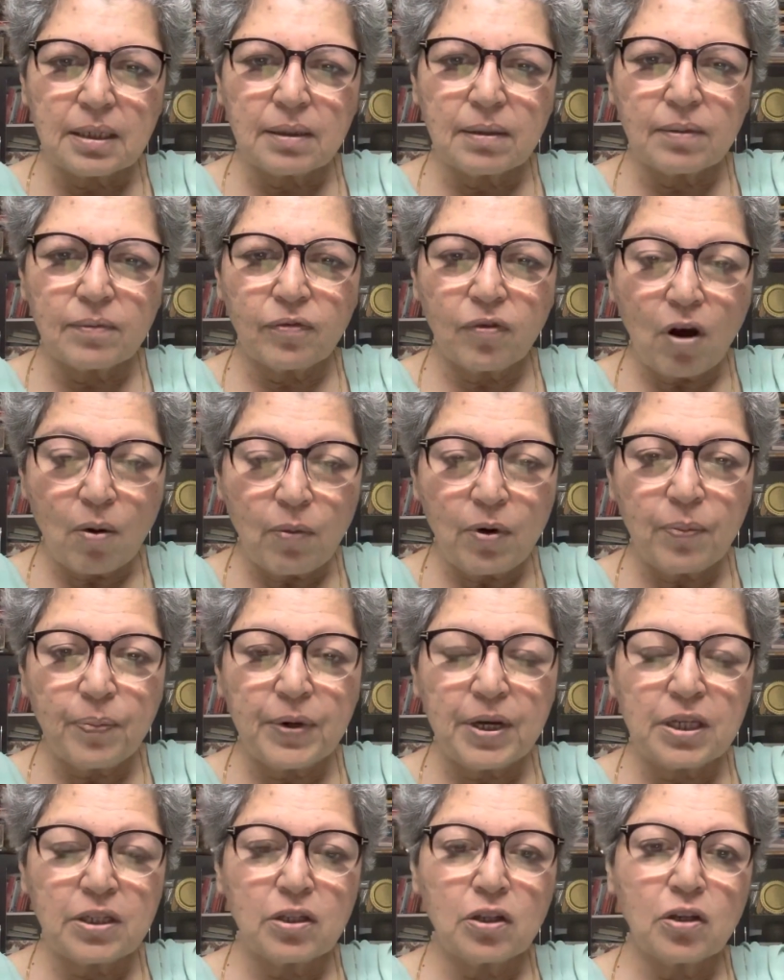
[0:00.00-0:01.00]
Former
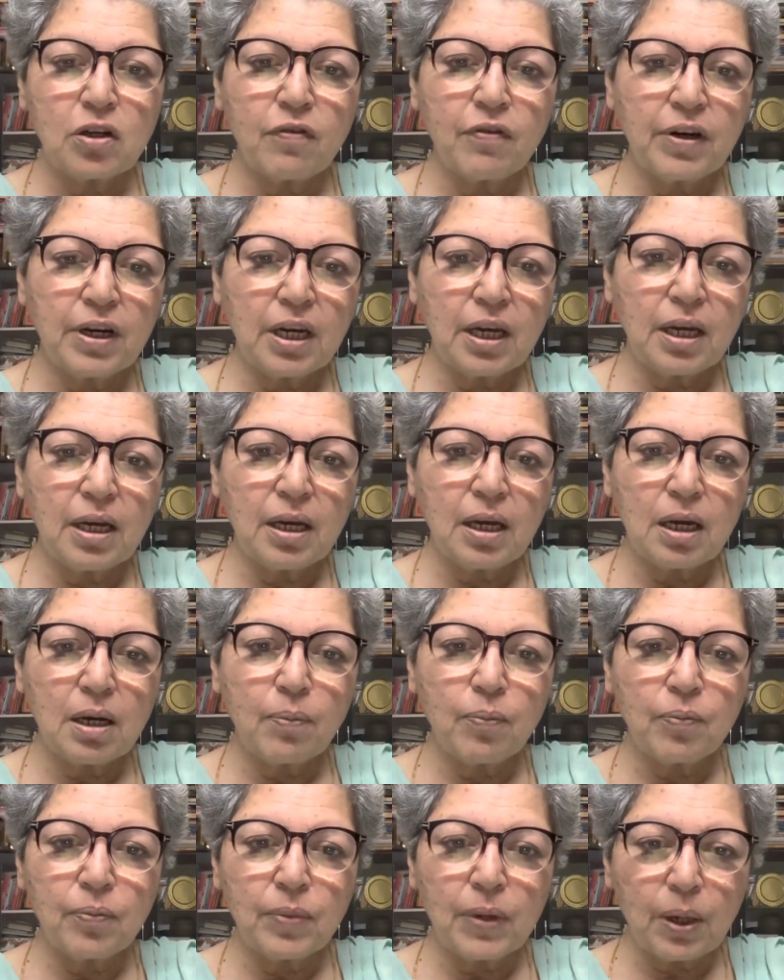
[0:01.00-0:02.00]
President of India,
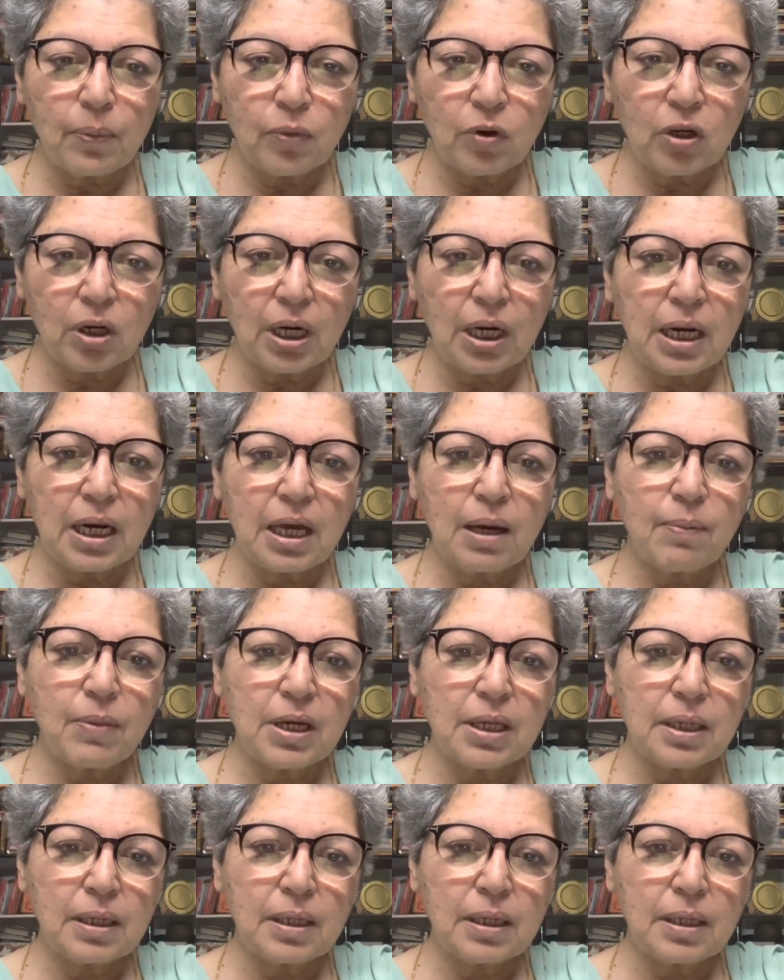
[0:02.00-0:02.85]
Abul Kalam,